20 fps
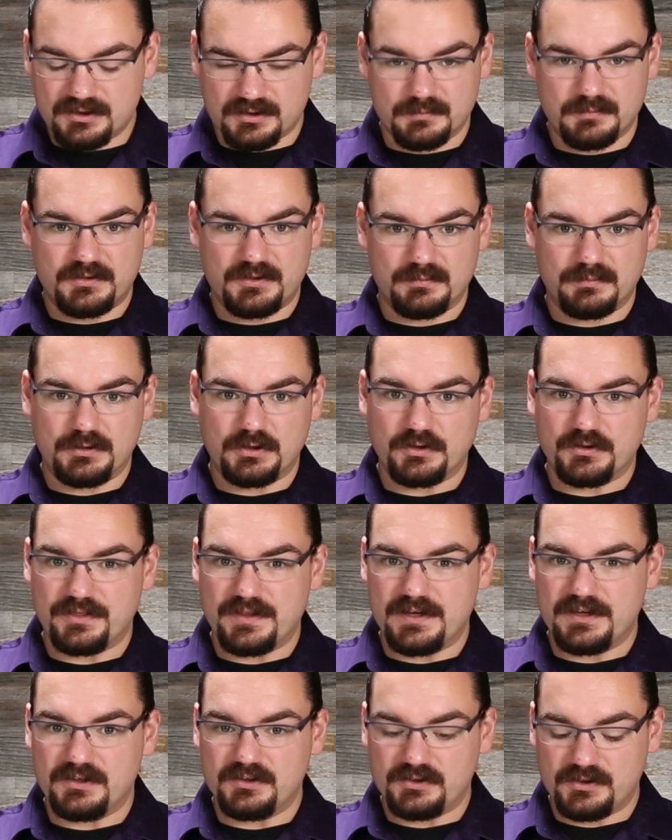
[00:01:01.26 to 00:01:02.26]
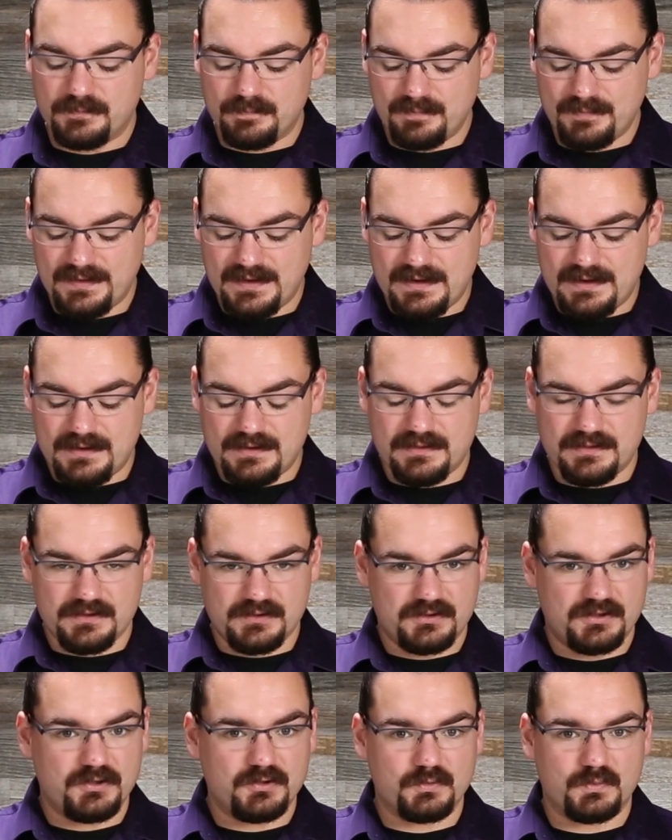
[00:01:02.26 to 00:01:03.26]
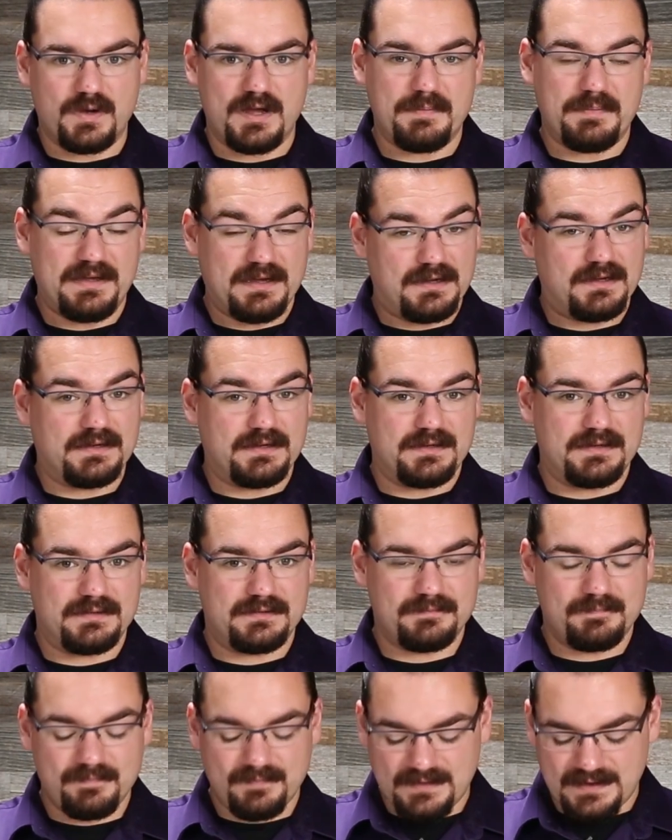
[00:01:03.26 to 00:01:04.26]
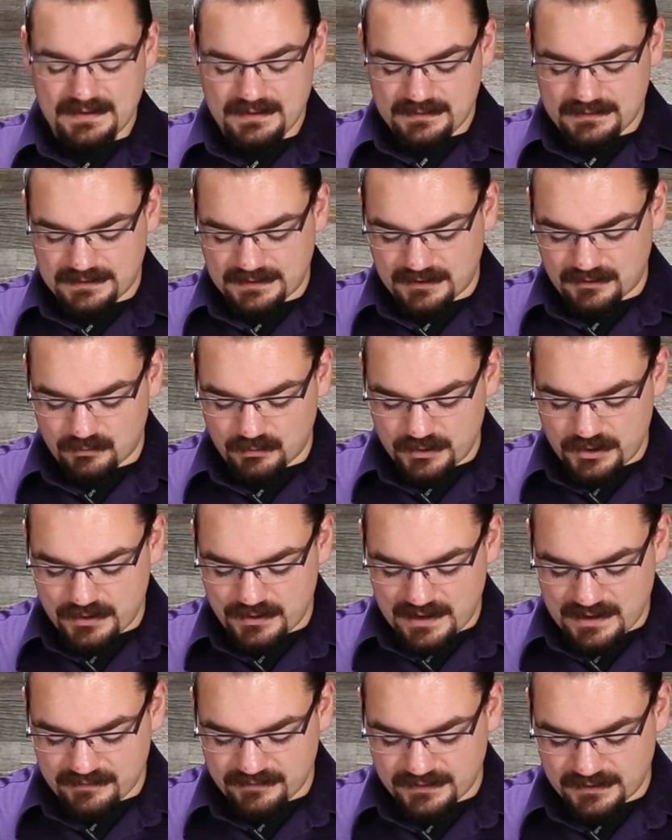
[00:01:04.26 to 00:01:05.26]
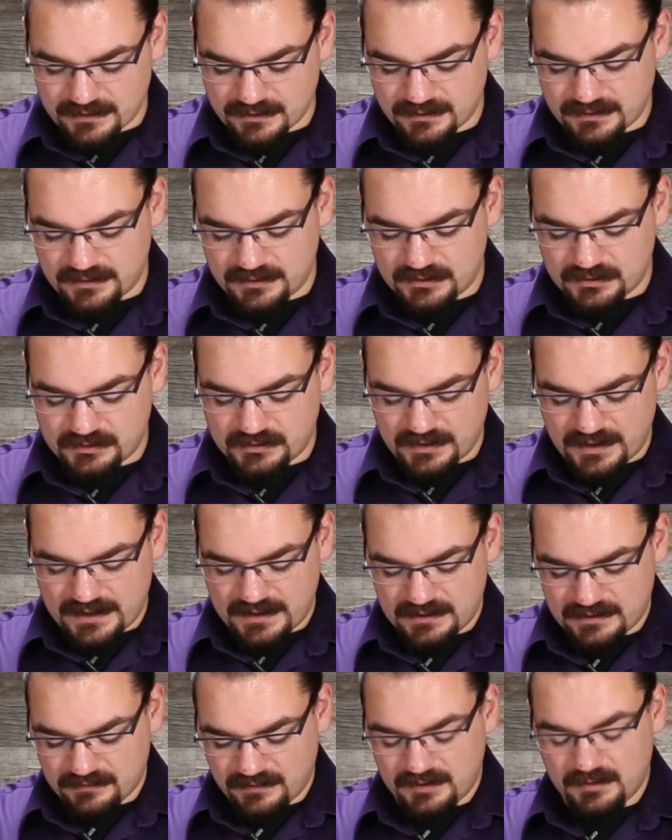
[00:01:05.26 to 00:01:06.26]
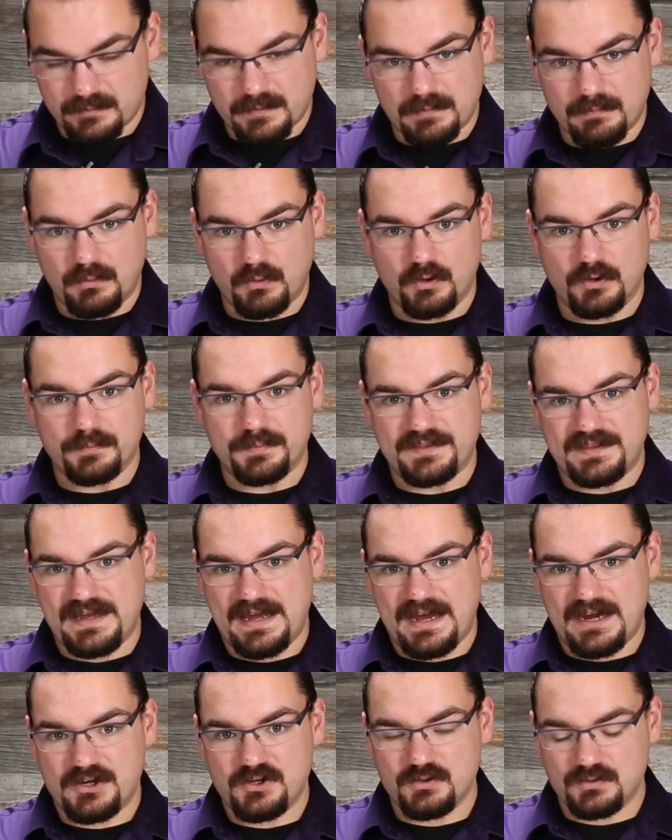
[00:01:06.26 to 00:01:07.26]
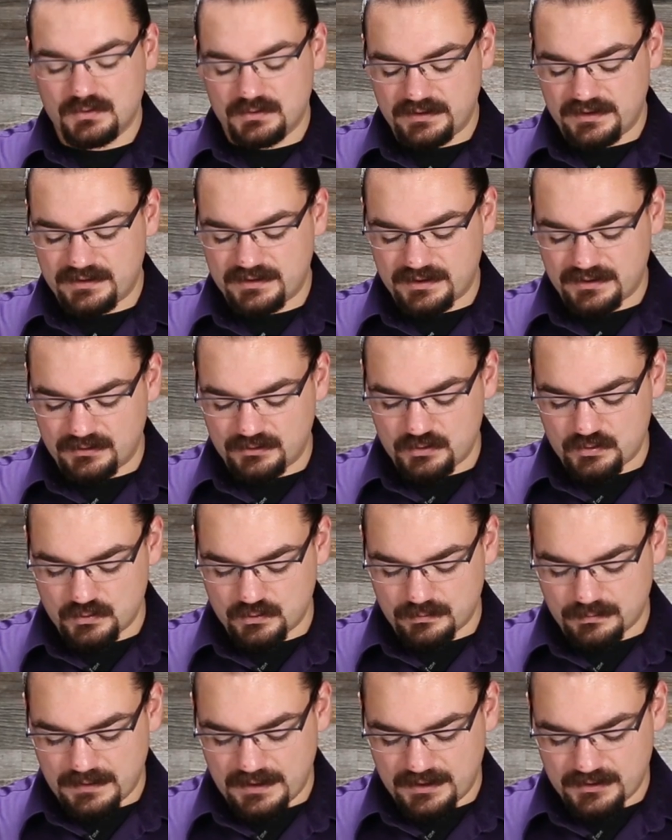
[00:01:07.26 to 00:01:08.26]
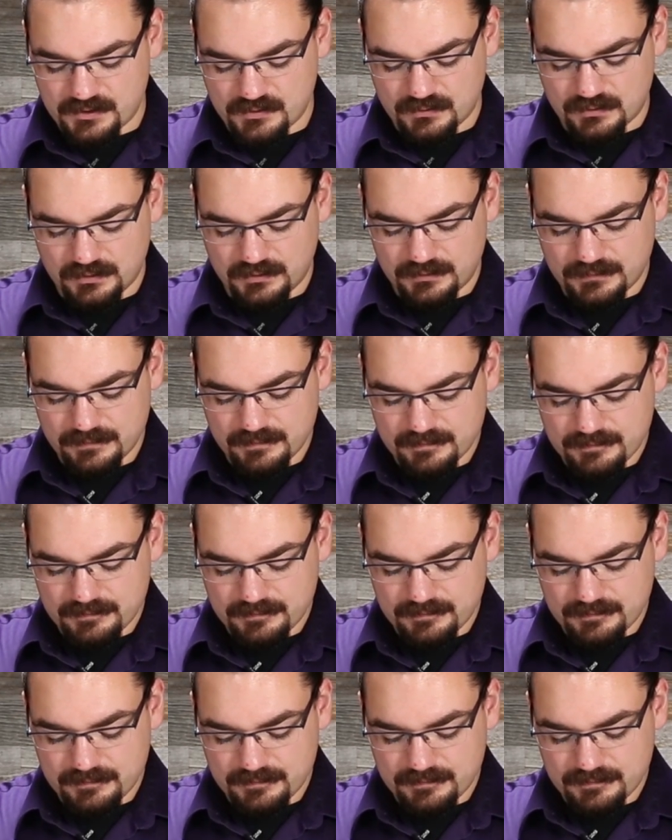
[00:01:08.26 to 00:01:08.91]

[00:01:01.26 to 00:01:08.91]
some similar things. This goes way beyond it. Now, what you have here is a development board, but the actual Intel Joule module